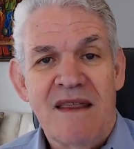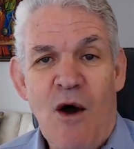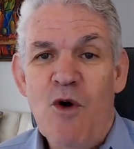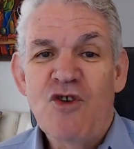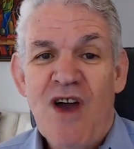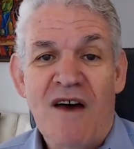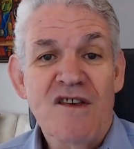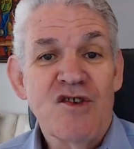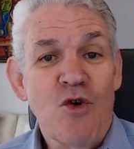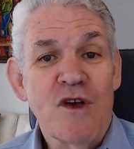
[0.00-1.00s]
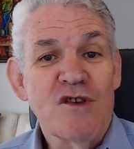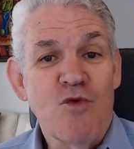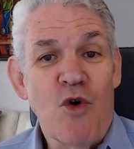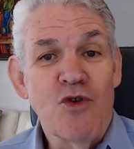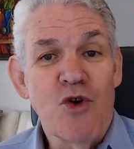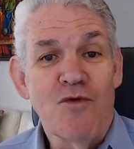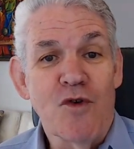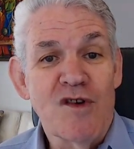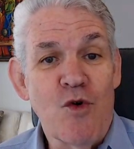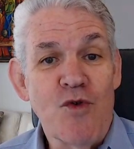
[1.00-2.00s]
Now, which other stock is worthy of
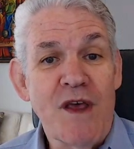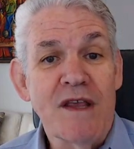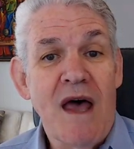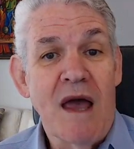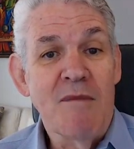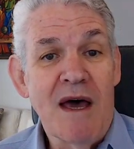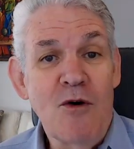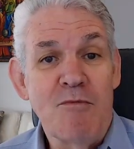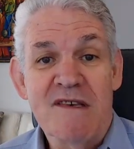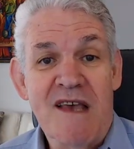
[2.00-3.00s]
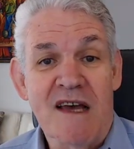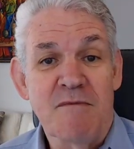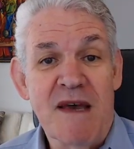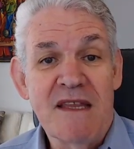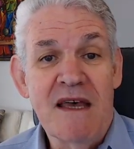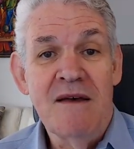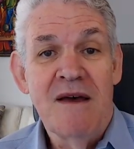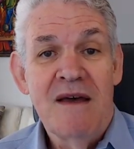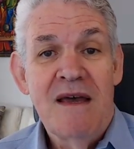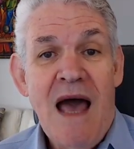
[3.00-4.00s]
your sleuthing time now besides Meta?
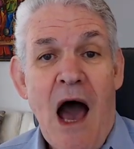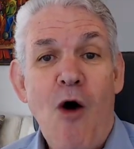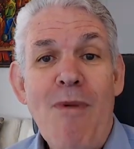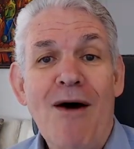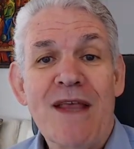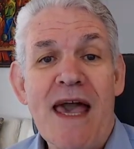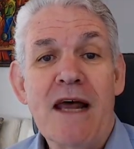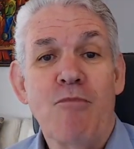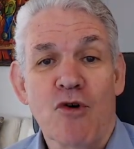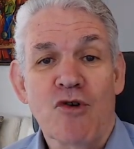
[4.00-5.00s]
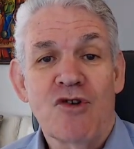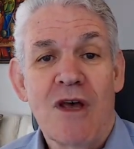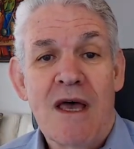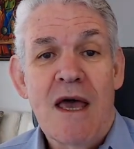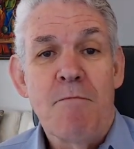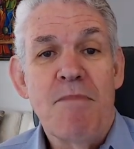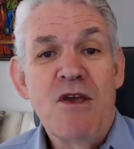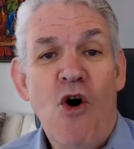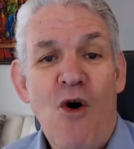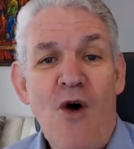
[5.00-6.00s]
How about BOS?
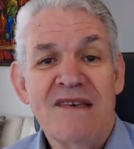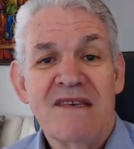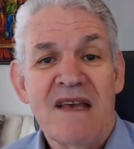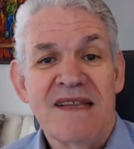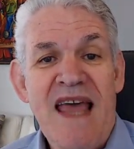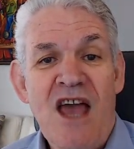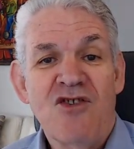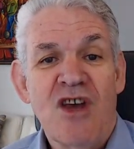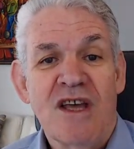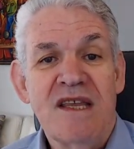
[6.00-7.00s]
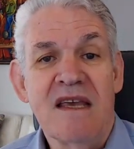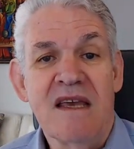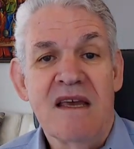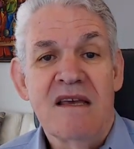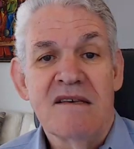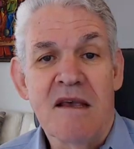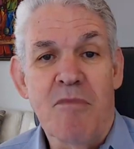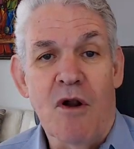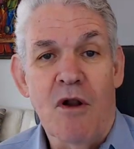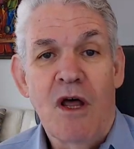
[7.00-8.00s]
BOS-T
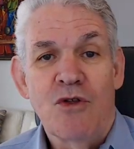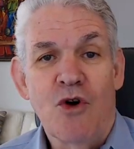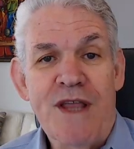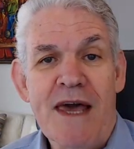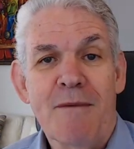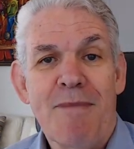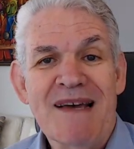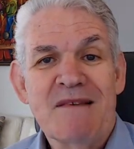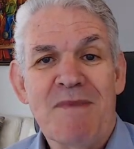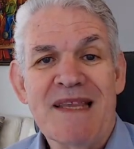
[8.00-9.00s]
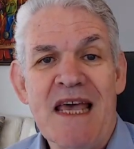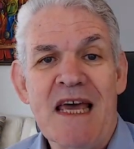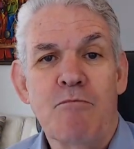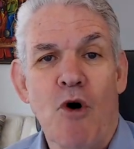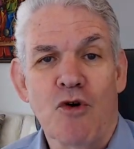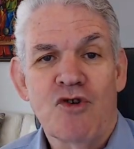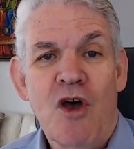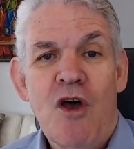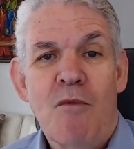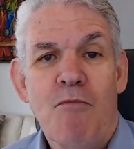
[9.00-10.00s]
symbol, not Airbus, but Airbus.
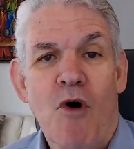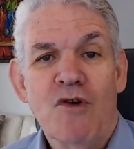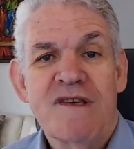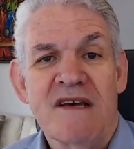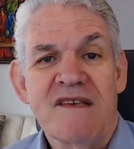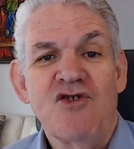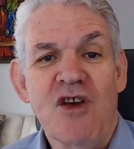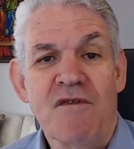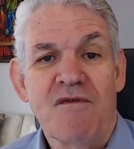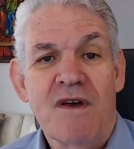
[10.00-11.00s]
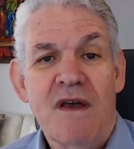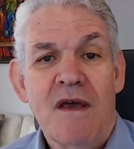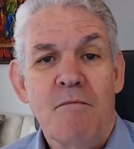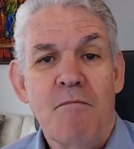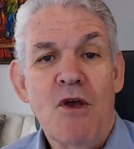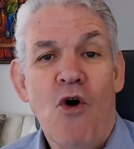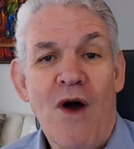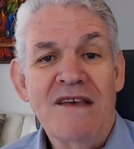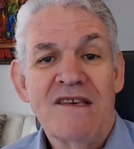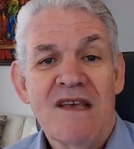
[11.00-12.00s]
Boss as in chief.
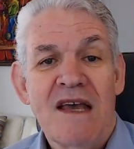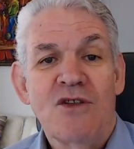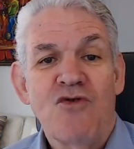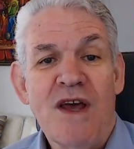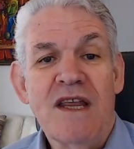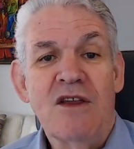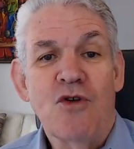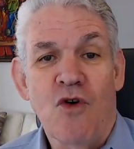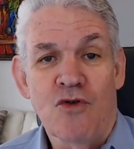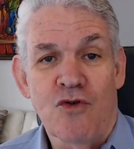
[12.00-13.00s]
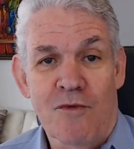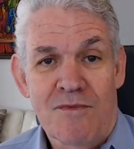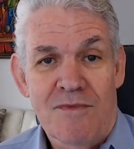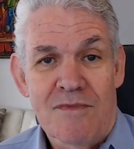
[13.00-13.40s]
BOS, trading in Toronto.